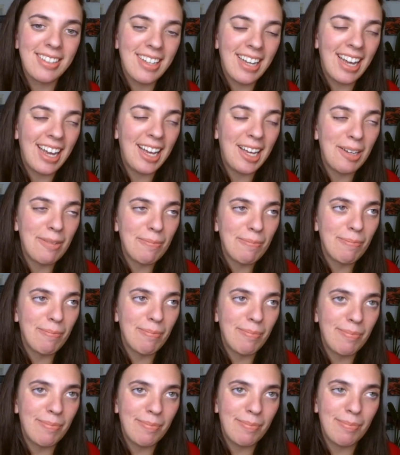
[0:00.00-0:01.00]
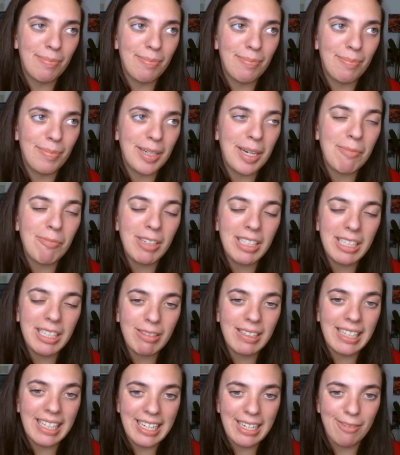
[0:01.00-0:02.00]
But I'm really
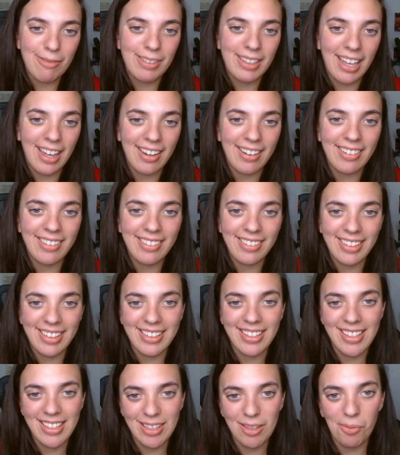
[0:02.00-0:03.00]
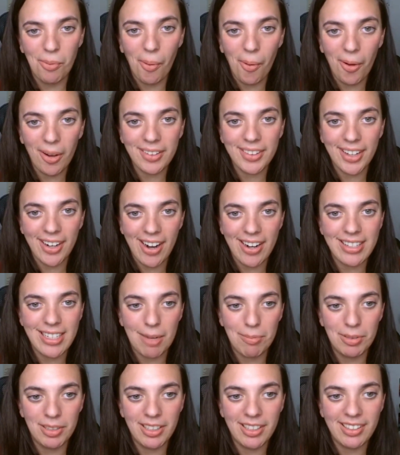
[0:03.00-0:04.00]
relieved that this is the work that I
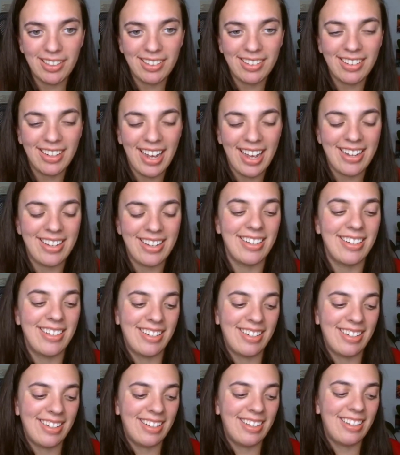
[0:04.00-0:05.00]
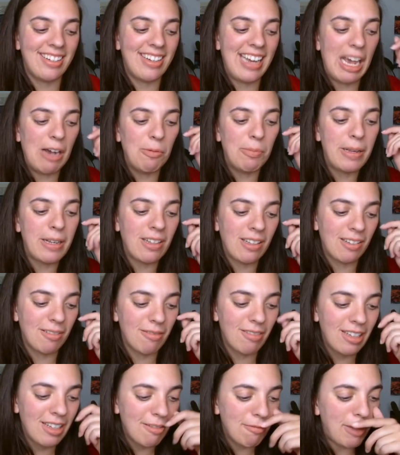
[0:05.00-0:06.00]
dabble in, and helping
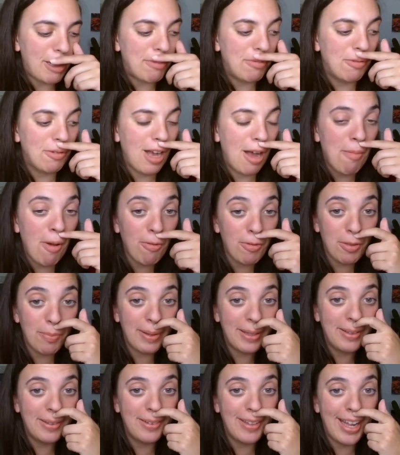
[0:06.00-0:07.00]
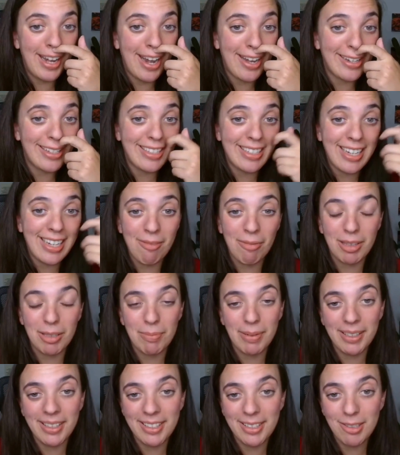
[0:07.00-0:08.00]
people come off the pill and understand what the
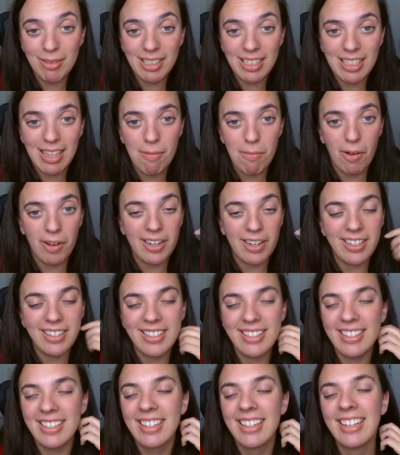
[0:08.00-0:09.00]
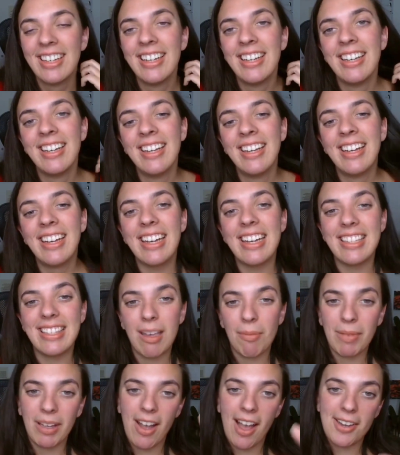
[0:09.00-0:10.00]
pill is doing to their bodies is
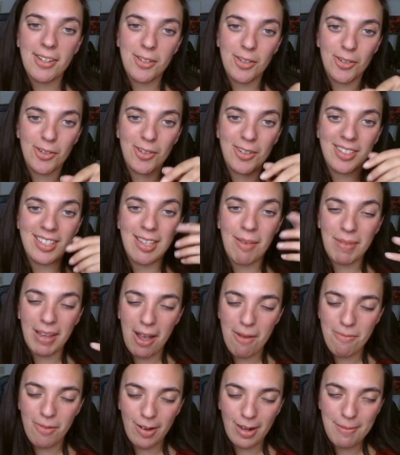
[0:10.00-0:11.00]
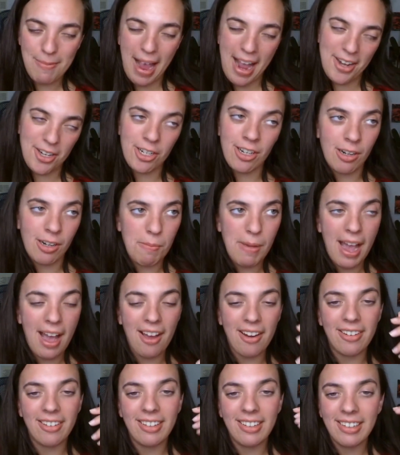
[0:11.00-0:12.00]
something I do. It's something I'm very passionate
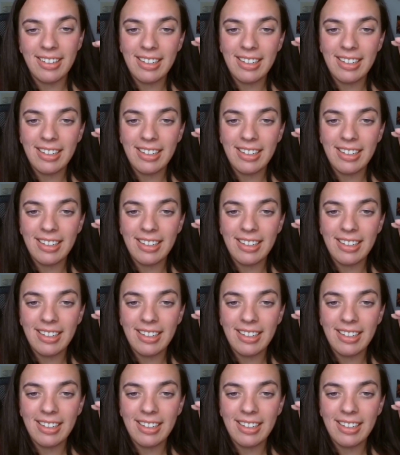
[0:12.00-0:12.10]
about.